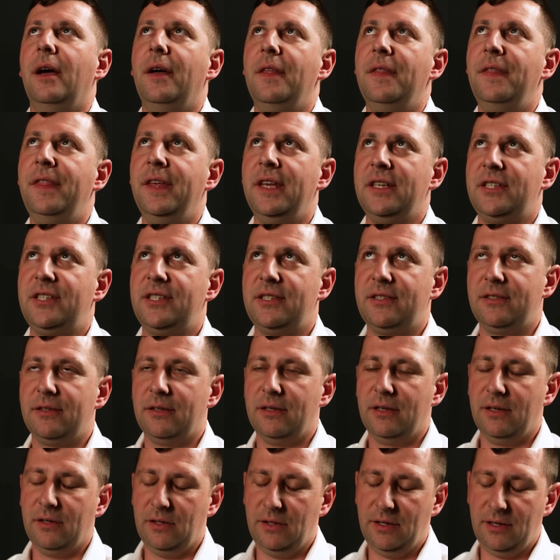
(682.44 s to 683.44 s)
this,
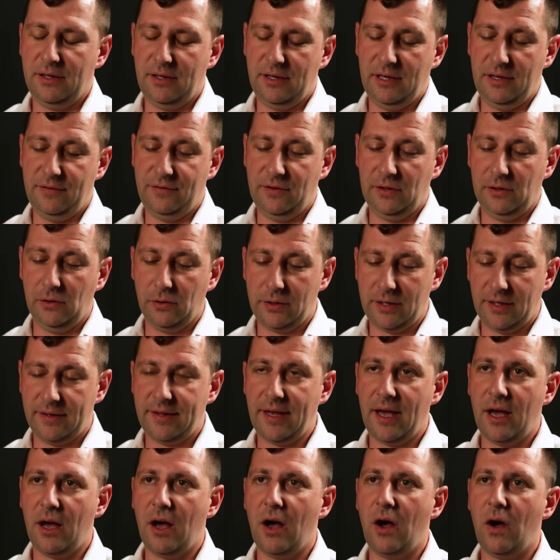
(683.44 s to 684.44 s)
if you look at
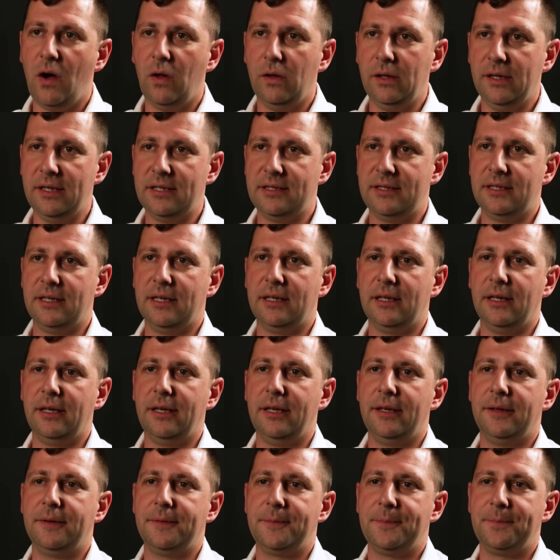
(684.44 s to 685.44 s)
that
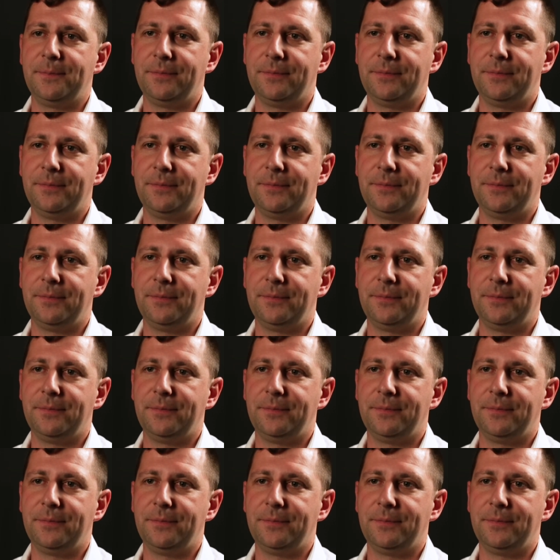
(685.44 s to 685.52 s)
holistically,